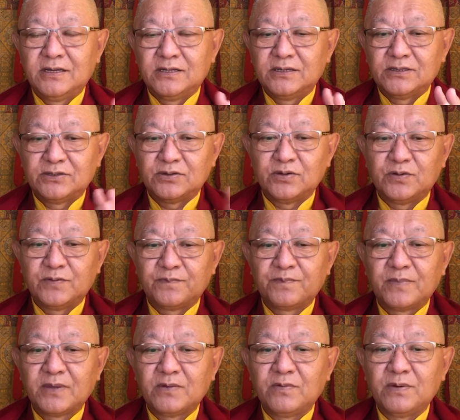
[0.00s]
So
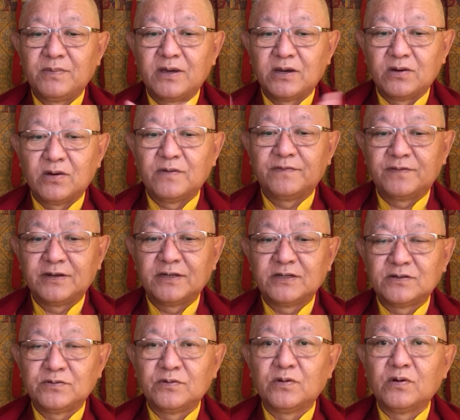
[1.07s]
we make offering
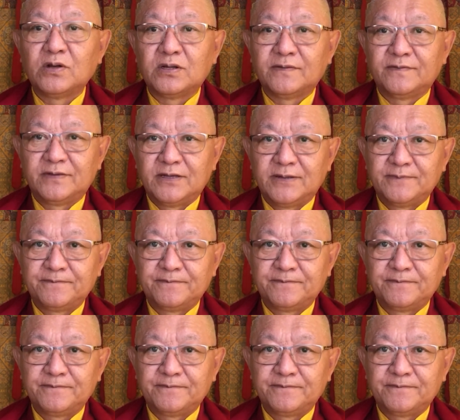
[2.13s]
to all of them.